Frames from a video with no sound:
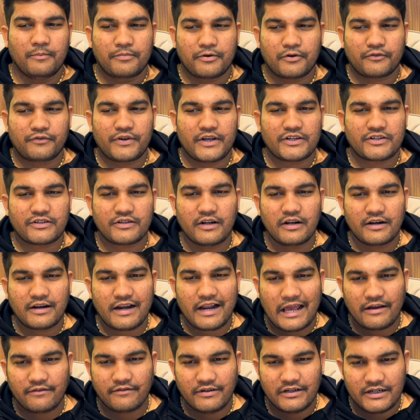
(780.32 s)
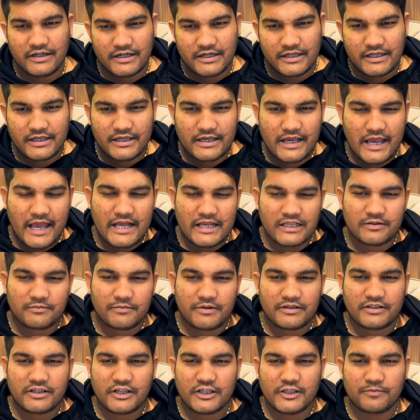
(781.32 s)
Professional rivalry, as
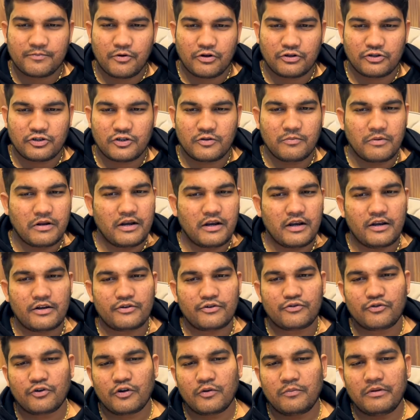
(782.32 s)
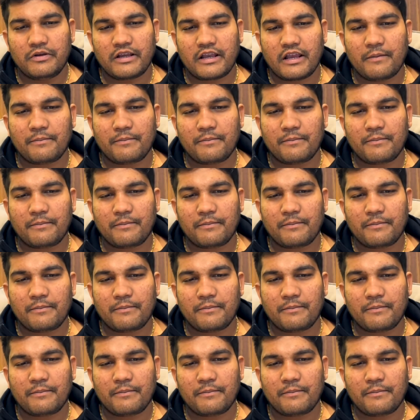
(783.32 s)
much as possible, should be